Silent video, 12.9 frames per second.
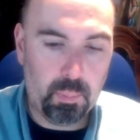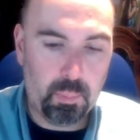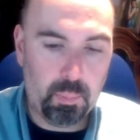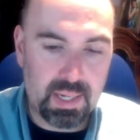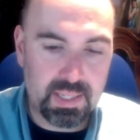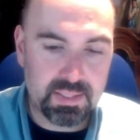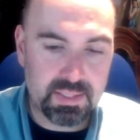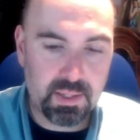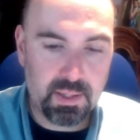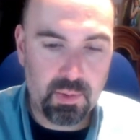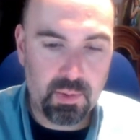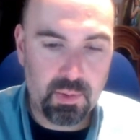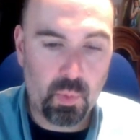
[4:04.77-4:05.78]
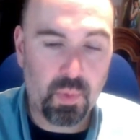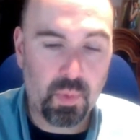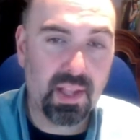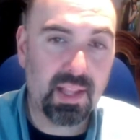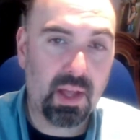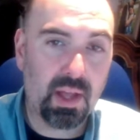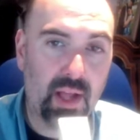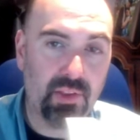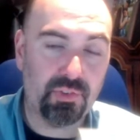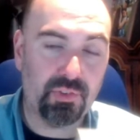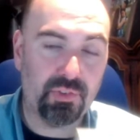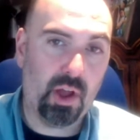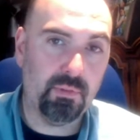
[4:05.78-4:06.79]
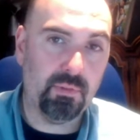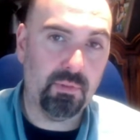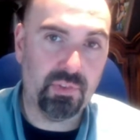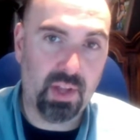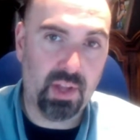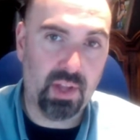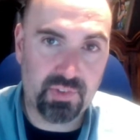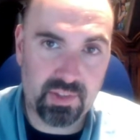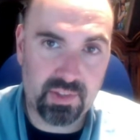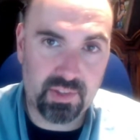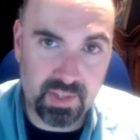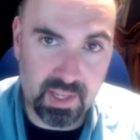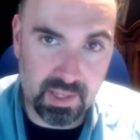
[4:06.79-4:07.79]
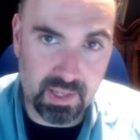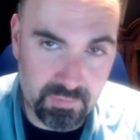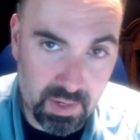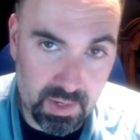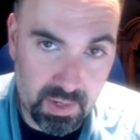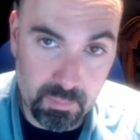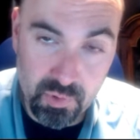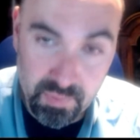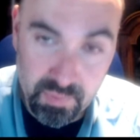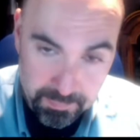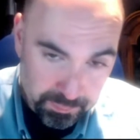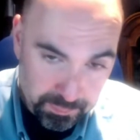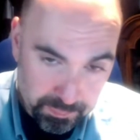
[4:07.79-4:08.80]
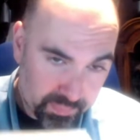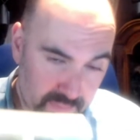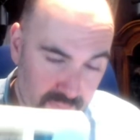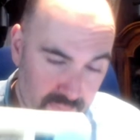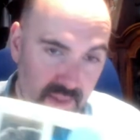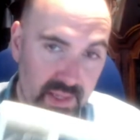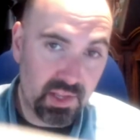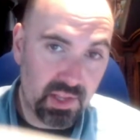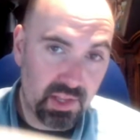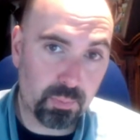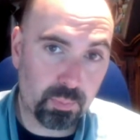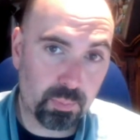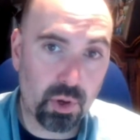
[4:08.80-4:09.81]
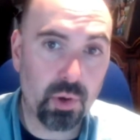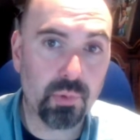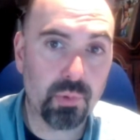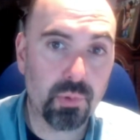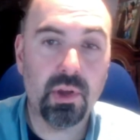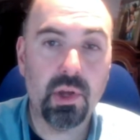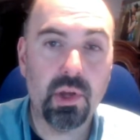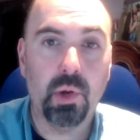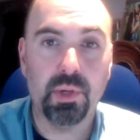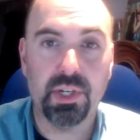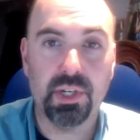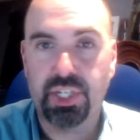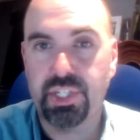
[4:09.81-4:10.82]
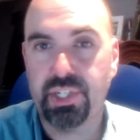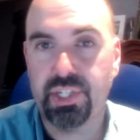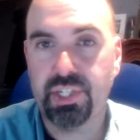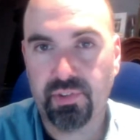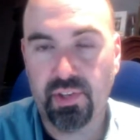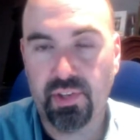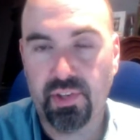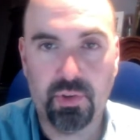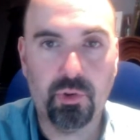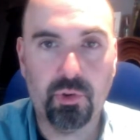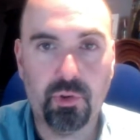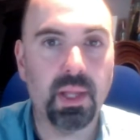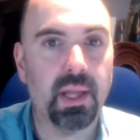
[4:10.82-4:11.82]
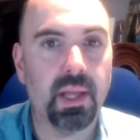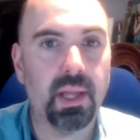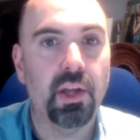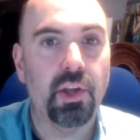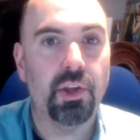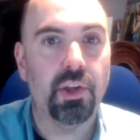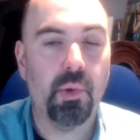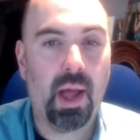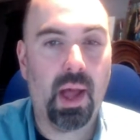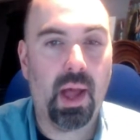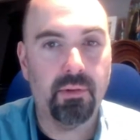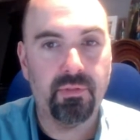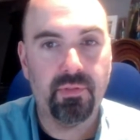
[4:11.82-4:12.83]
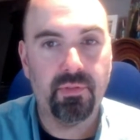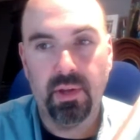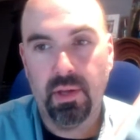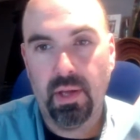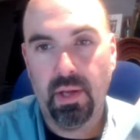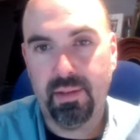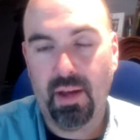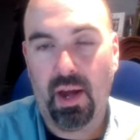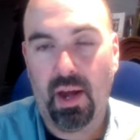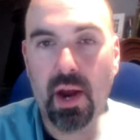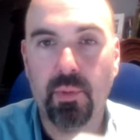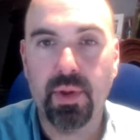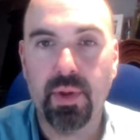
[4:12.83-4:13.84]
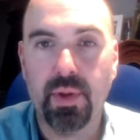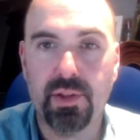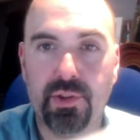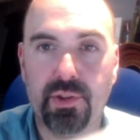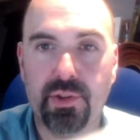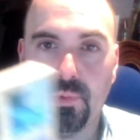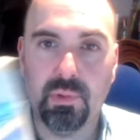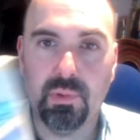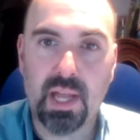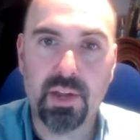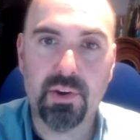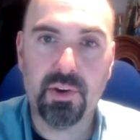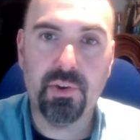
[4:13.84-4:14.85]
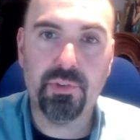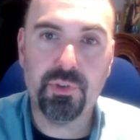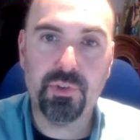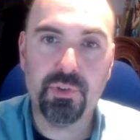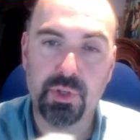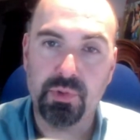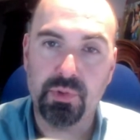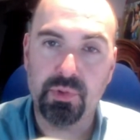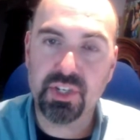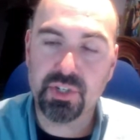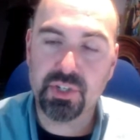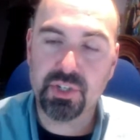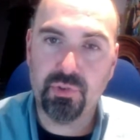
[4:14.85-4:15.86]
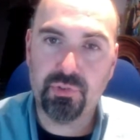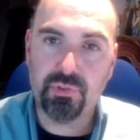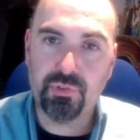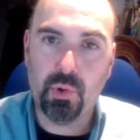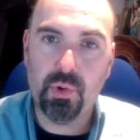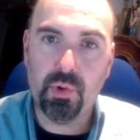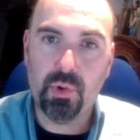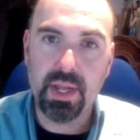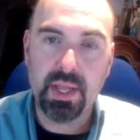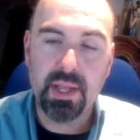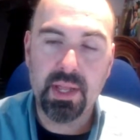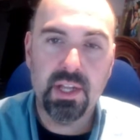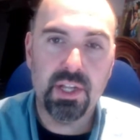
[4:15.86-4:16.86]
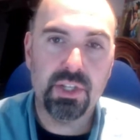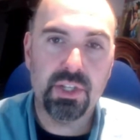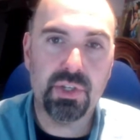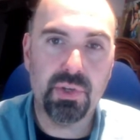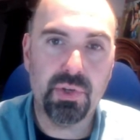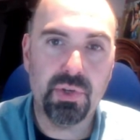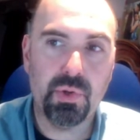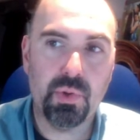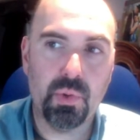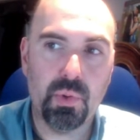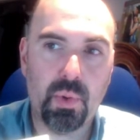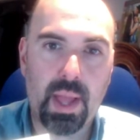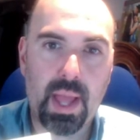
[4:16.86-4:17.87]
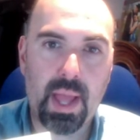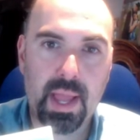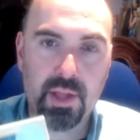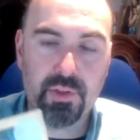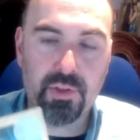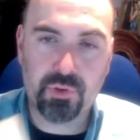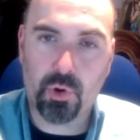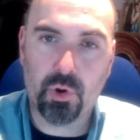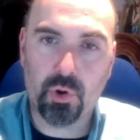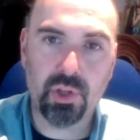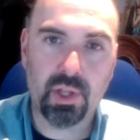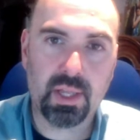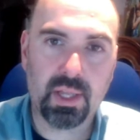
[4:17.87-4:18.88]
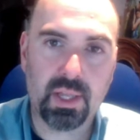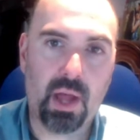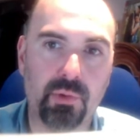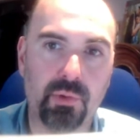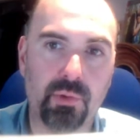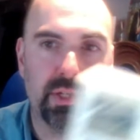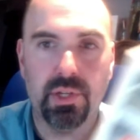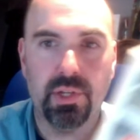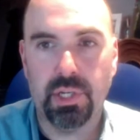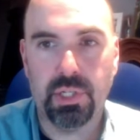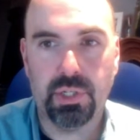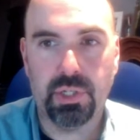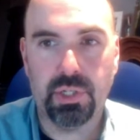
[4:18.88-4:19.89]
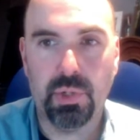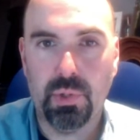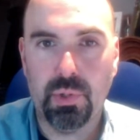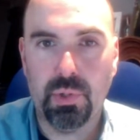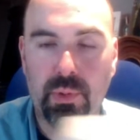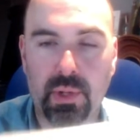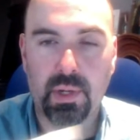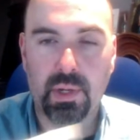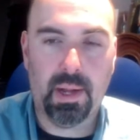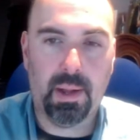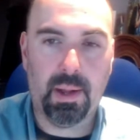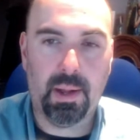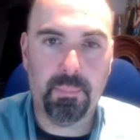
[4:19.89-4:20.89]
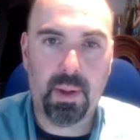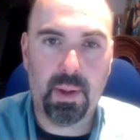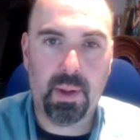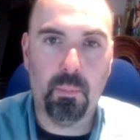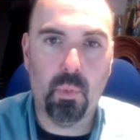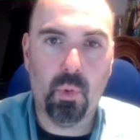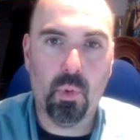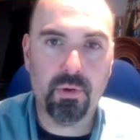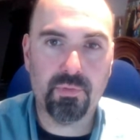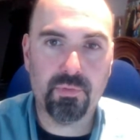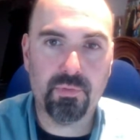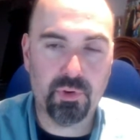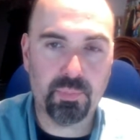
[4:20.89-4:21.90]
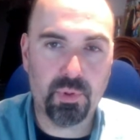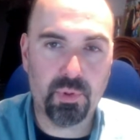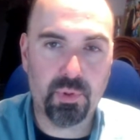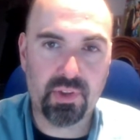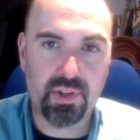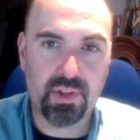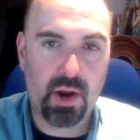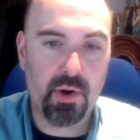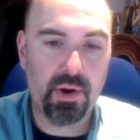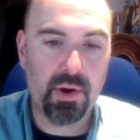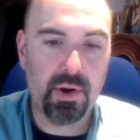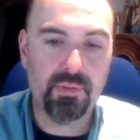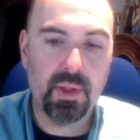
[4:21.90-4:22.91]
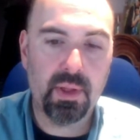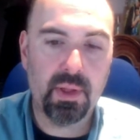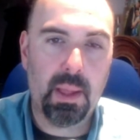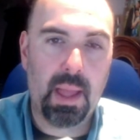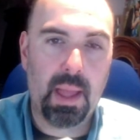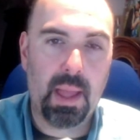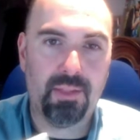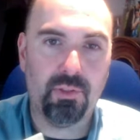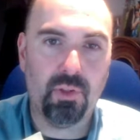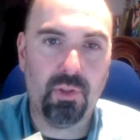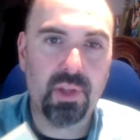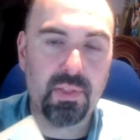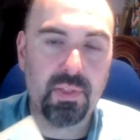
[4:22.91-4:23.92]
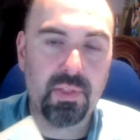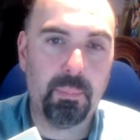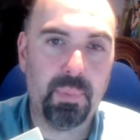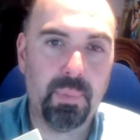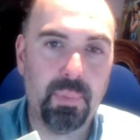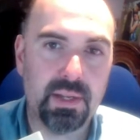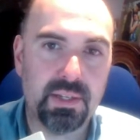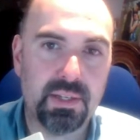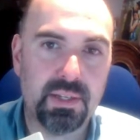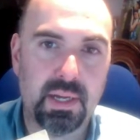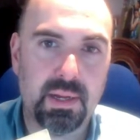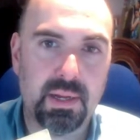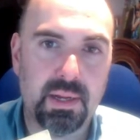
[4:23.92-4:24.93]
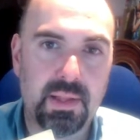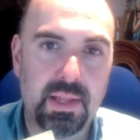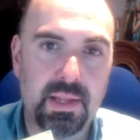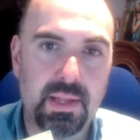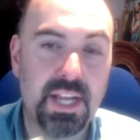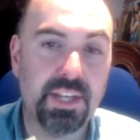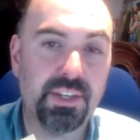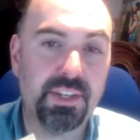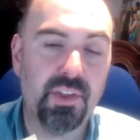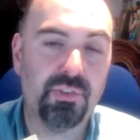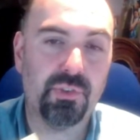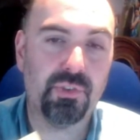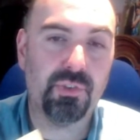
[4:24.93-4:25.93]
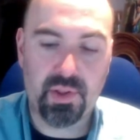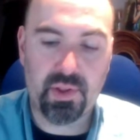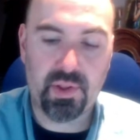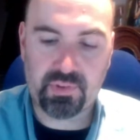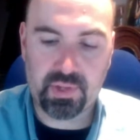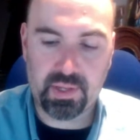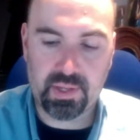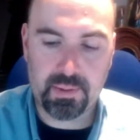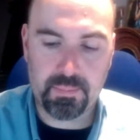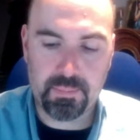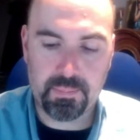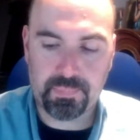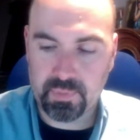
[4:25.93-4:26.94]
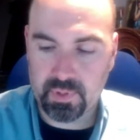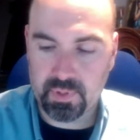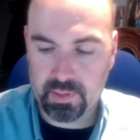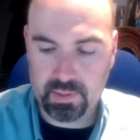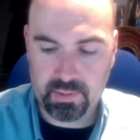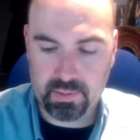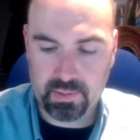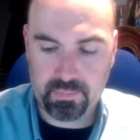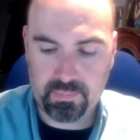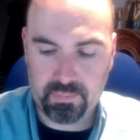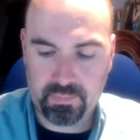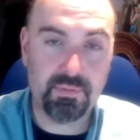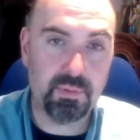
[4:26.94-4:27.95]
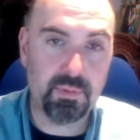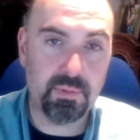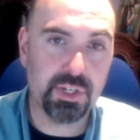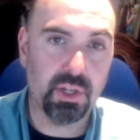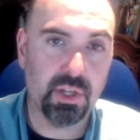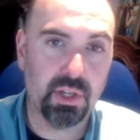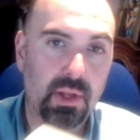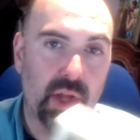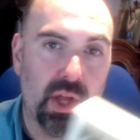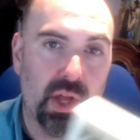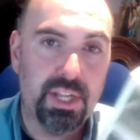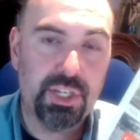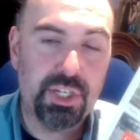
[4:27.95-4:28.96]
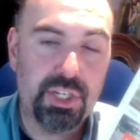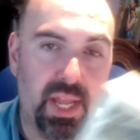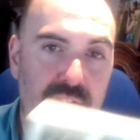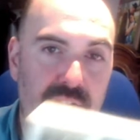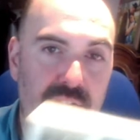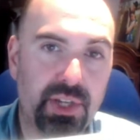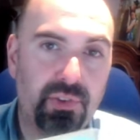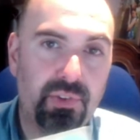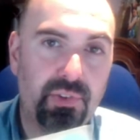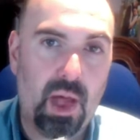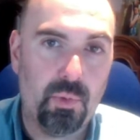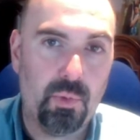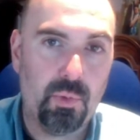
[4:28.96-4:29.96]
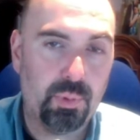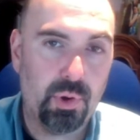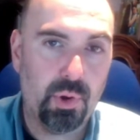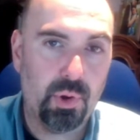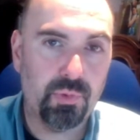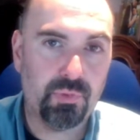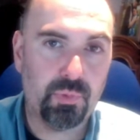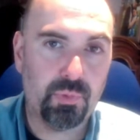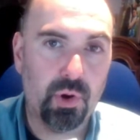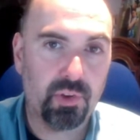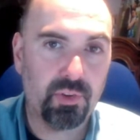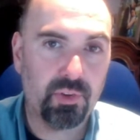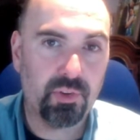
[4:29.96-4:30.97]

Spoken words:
But the one thing Cloud Atlas novel does that doesn't get conveyed in the movie is the prose, which shifts considerably. You have a diary to letters to a traditional story to a historical account to a more first-person narrative. And not only that, but in each of these stories, David Mitchell changes how the prose works.